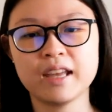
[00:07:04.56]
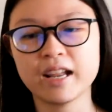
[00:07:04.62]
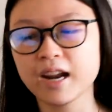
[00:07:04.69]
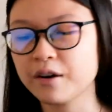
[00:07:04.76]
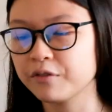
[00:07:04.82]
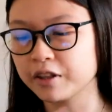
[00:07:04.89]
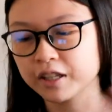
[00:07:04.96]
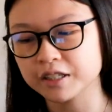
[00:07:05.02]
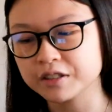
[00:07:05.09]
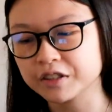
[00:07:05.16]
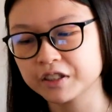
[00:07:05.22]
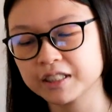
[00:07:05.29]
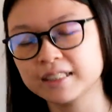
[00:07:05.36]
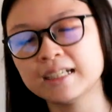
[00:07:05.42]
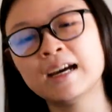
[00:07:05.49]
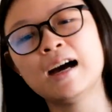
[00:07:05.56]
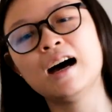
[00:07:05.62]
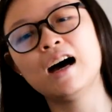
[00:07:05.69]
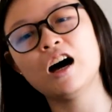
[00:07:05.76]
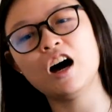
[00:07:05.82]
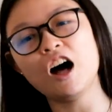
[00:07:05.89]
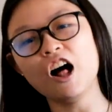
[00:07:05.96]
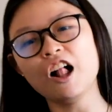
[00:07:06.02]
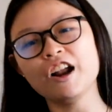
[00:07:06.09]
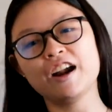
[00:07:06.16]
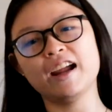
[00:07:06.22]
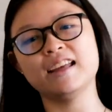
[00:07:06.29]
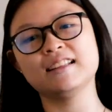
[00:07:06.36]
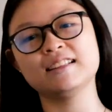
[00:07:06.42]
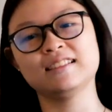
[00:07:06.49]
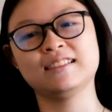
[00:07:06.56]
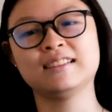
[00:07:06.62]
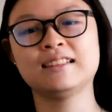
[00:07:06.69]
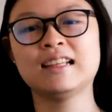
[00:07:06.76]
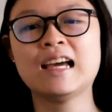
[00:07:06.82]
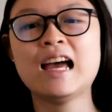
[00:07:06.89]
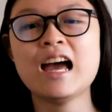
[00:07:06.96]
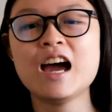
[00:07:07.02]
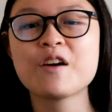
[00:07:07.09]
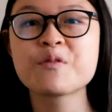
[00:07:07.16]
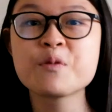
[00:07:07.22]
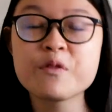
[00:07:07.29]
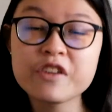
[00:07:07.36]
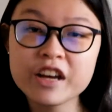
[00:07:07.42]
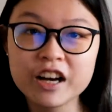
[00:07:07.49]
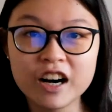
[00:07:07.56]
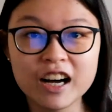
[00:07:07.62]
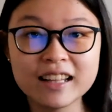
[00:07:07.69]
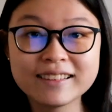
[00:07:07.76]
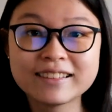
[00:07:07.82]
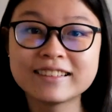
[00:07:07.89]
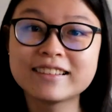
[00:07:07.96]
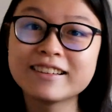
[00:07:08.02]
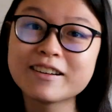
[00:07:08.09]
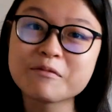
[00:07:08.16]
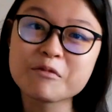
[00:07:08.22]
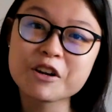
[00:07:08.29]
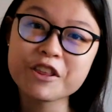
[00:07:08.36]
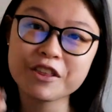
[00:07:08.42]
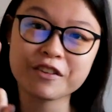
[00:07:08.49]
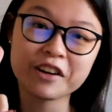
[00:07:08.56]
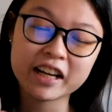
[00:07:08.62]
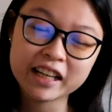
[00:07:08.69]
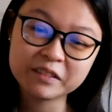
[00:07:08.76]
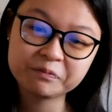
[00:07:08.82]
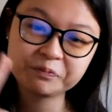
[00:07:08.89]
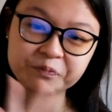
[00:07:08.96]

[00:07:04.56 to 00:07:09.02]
Everything's good. All right, moving on to number 3,